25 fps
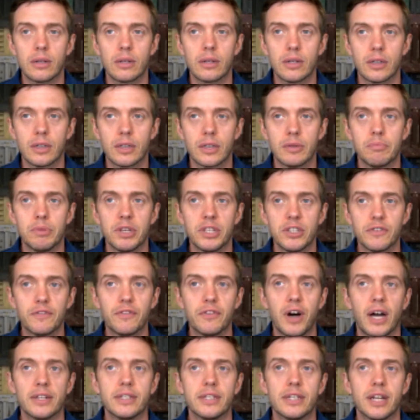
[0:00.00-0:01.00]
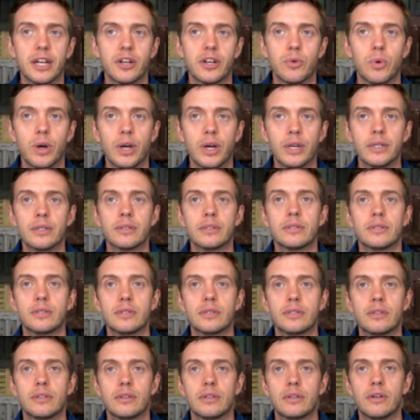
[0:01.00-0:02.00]
defined in any way,
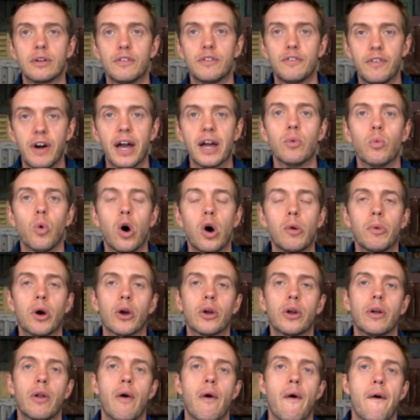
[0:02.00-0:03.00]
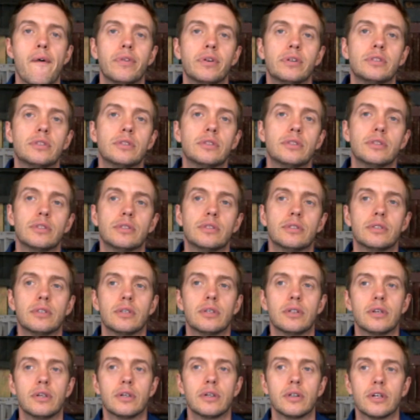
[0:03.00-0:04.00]
fight Walmart,
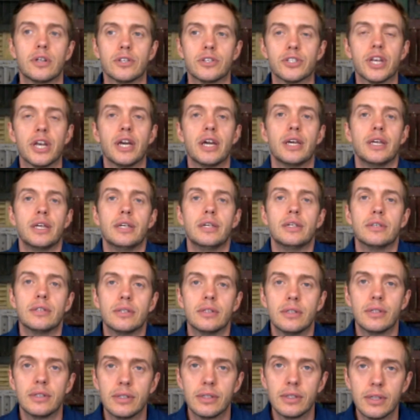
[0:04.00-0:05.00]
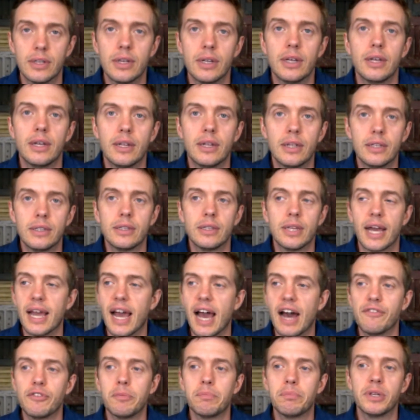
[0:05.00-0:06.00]
because they
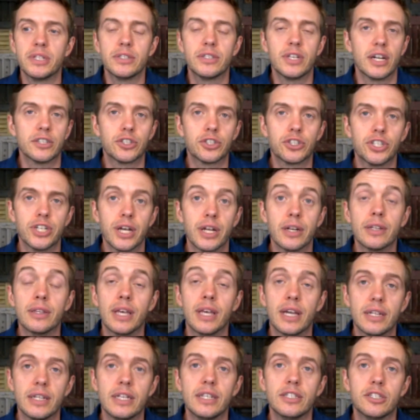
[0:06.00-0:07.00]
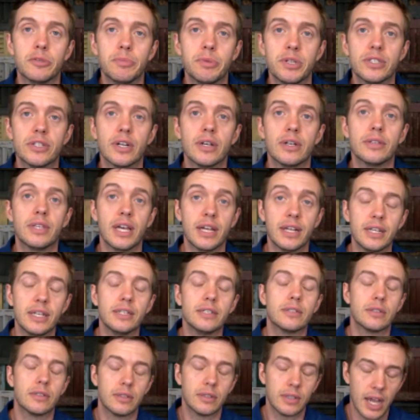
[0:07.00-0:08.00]
haven't been touched yet, and they need to be.
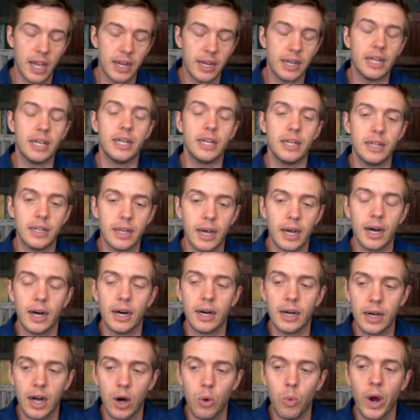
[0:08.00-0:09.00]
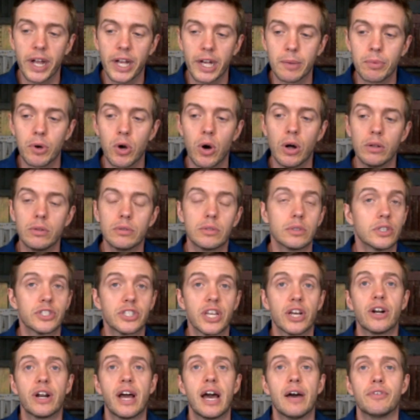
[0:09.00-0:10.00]
They need a wake up call because
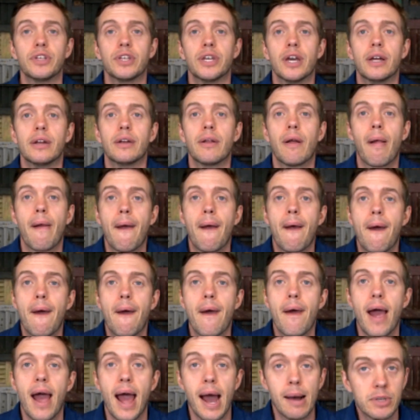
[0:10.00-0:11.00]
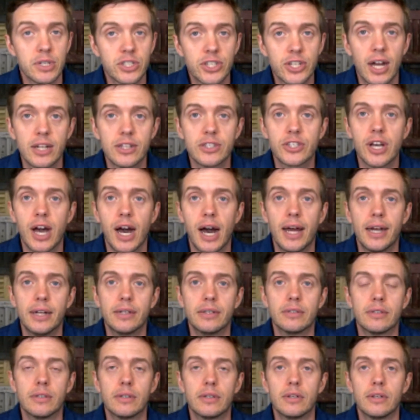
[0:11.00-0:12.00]
they don't have it yet. Amazon's got
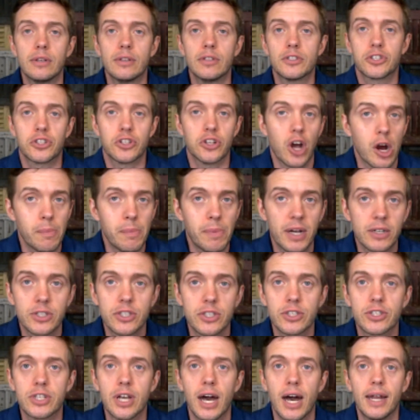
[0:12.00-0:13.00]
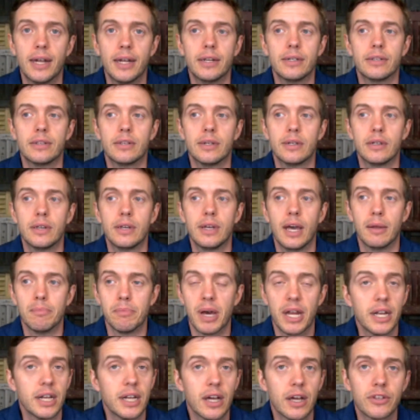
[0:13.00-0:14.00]
it, Starbucks has got it, and
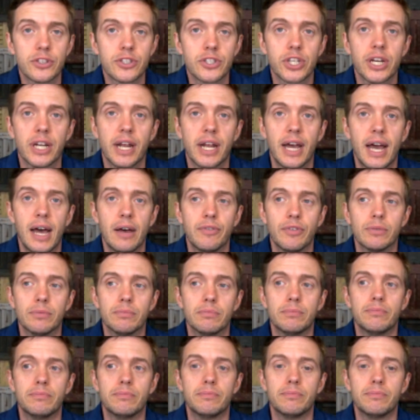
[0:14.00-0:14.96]
many others are going to have it.